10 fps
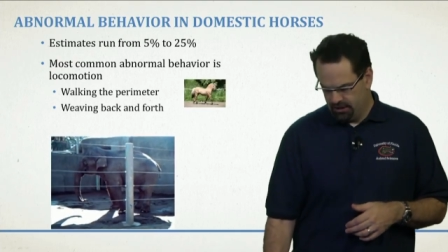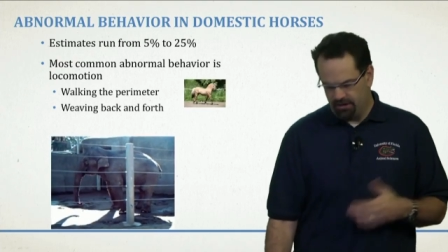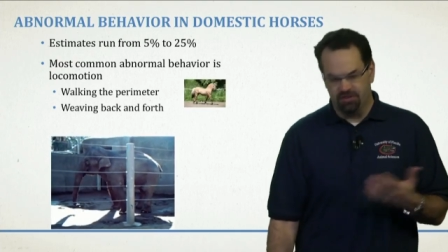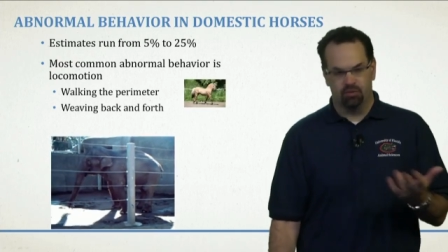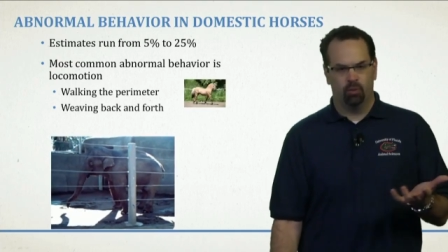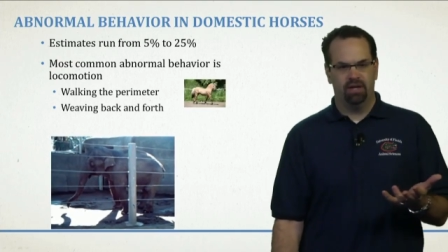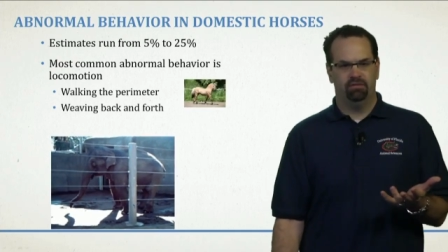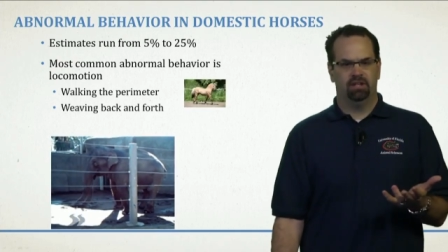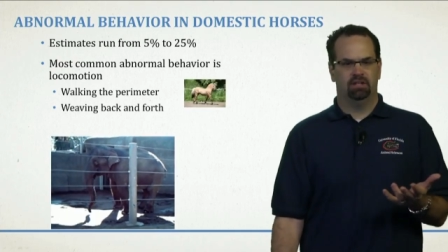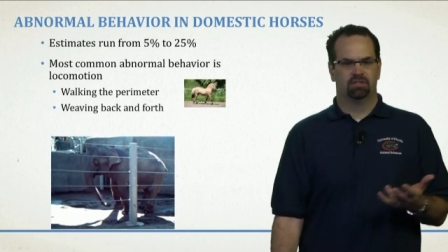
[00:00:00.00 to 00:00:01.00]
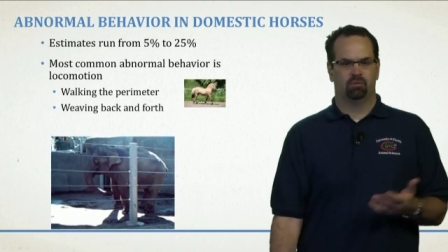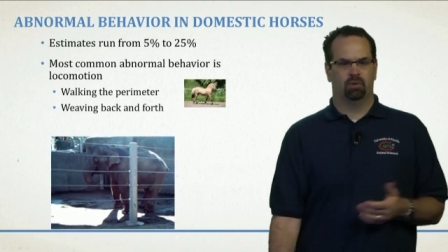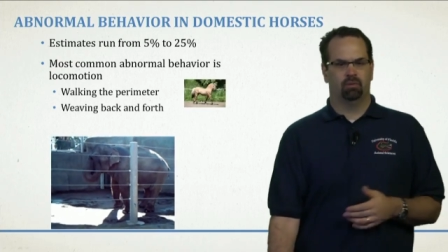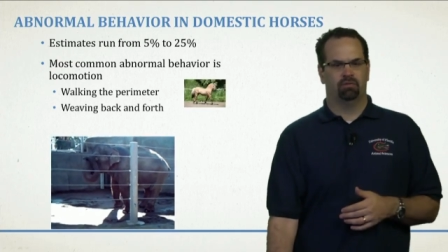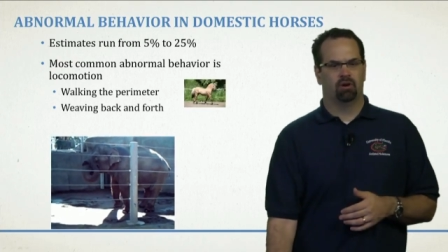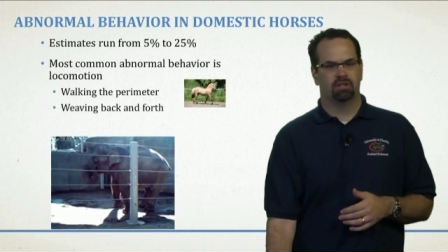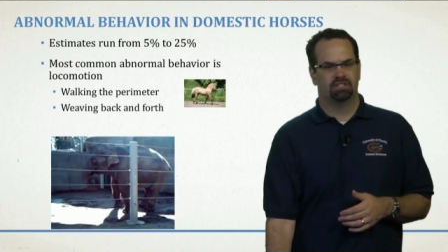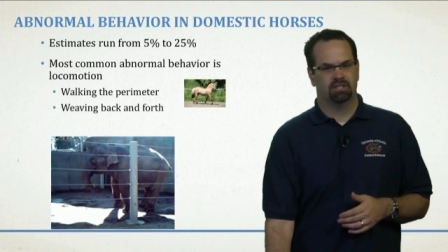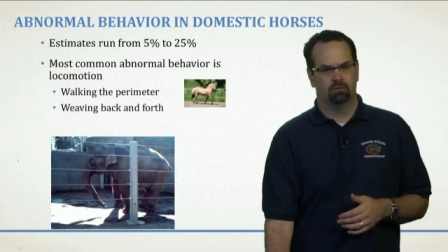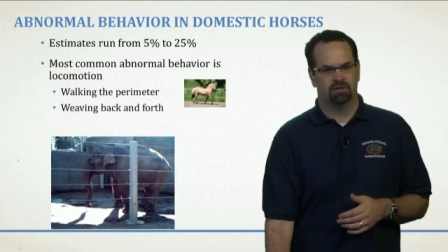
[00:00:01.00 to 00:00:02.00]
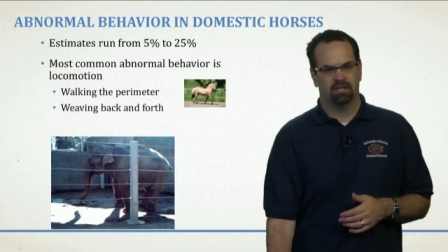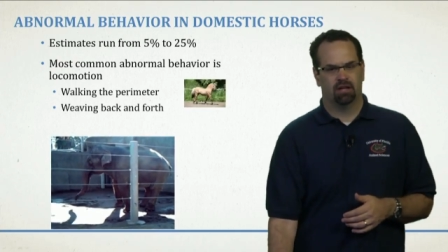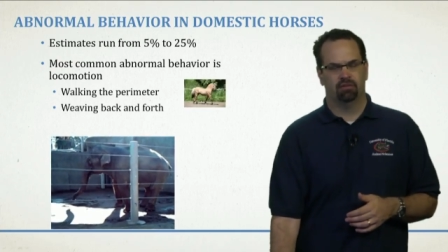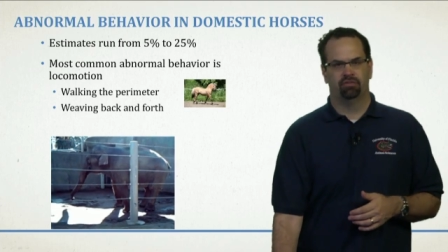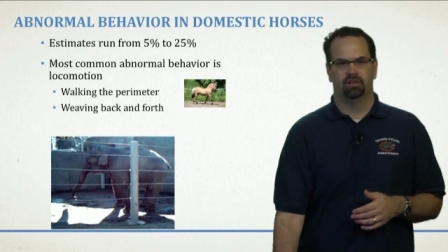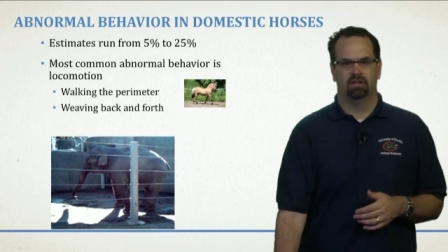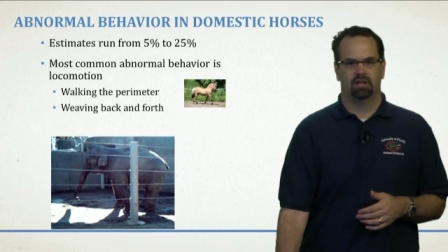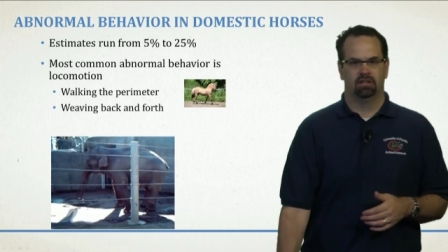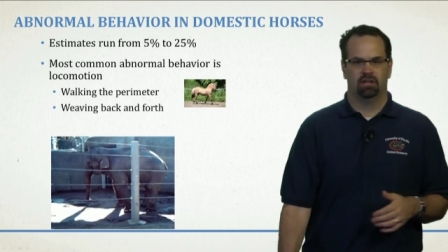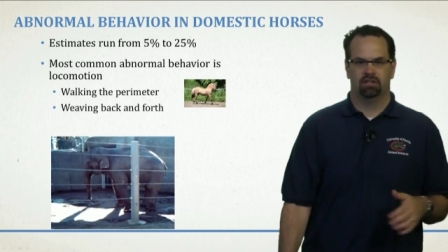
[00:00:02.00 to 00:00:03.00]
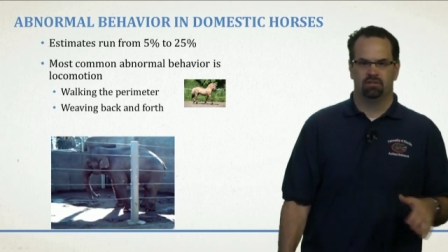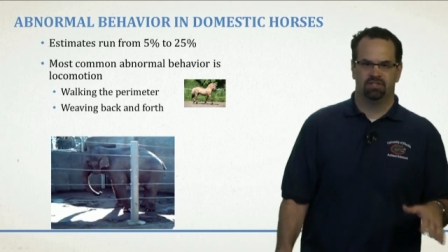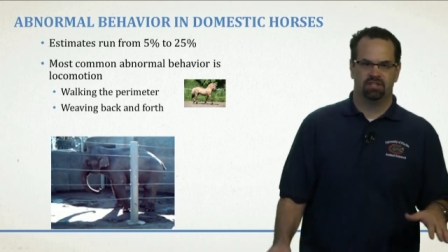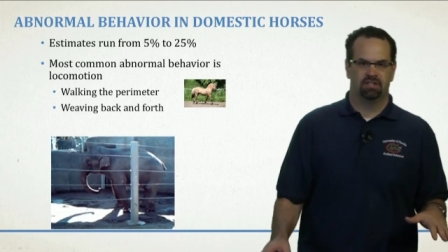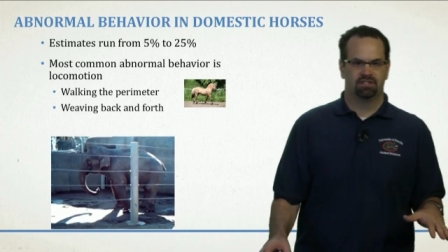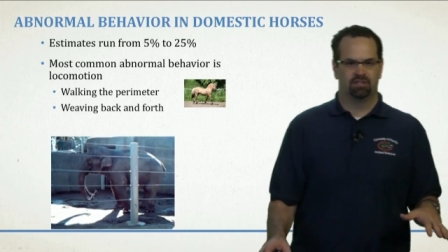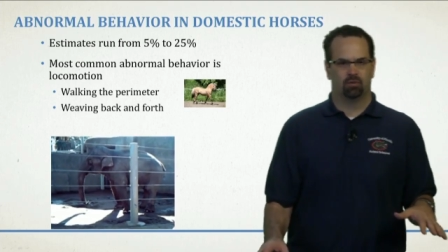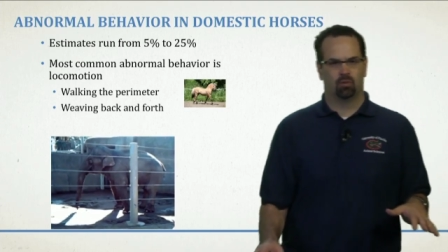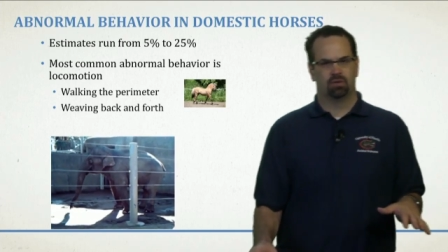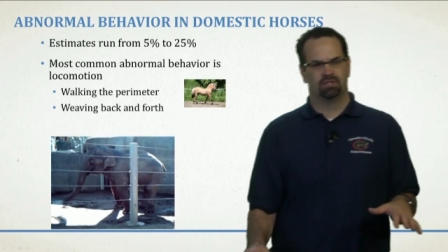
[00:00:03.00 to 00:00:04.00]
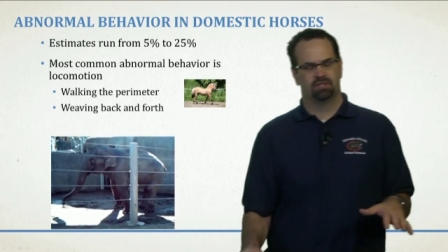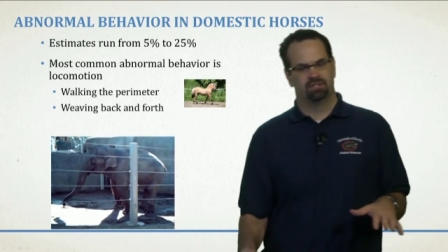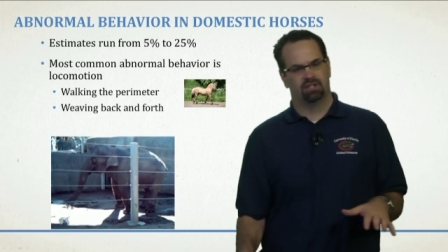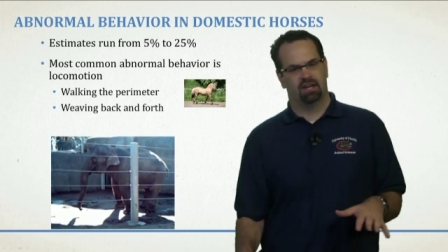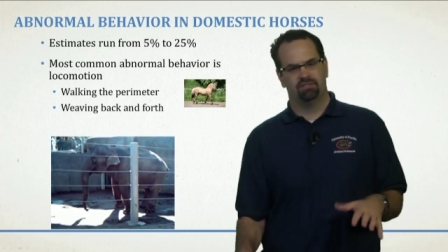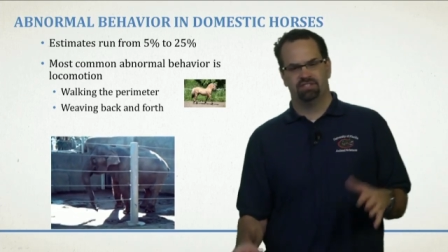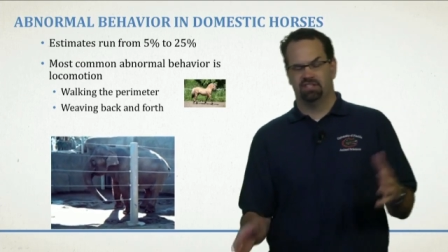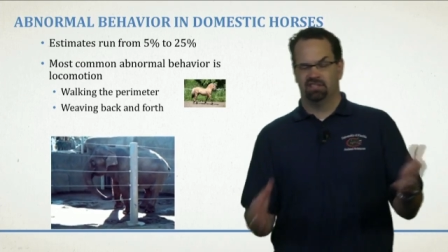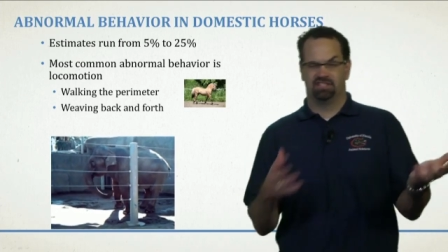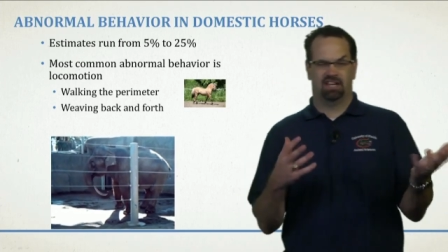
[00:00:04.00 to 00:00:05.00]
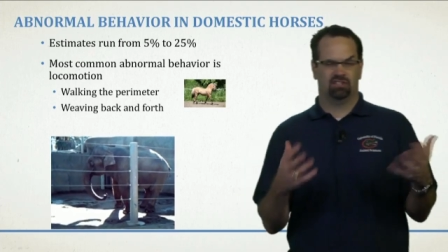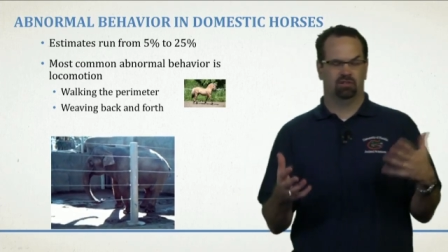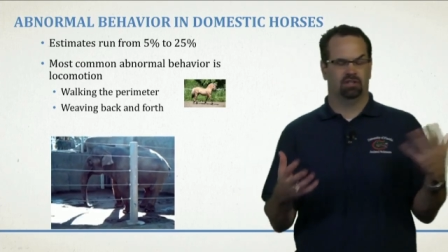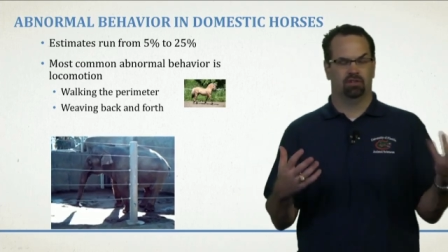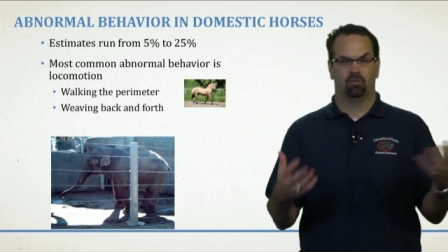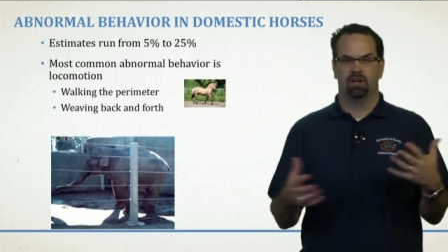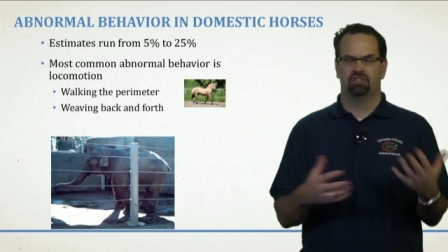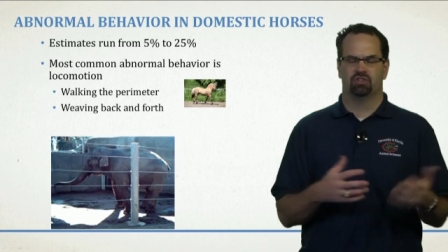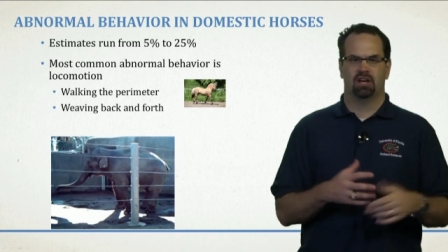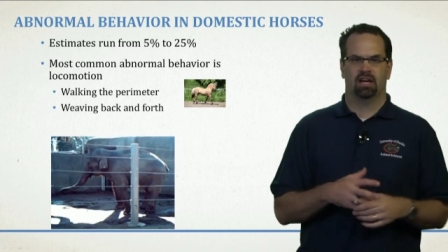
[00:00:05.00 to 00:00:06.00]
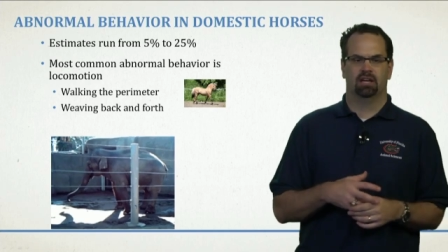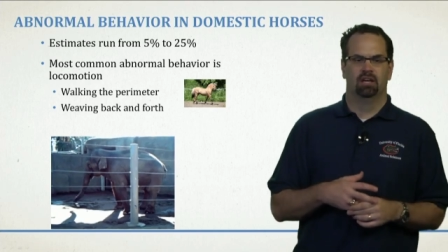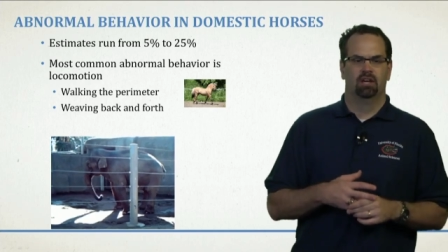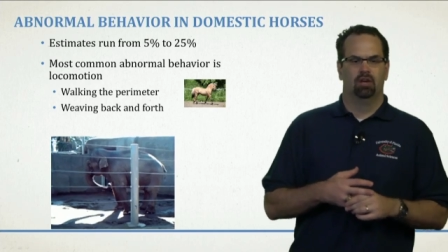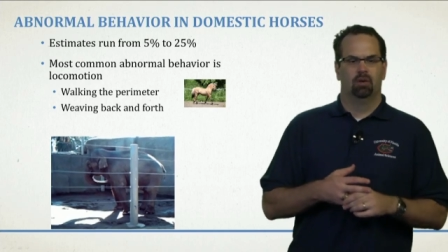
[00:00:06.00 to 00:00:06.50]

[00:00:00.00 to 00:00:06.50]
Now, this weaving is what we've already seen with the elephant, and you see this in horses, and I've seen this actually on the racetrack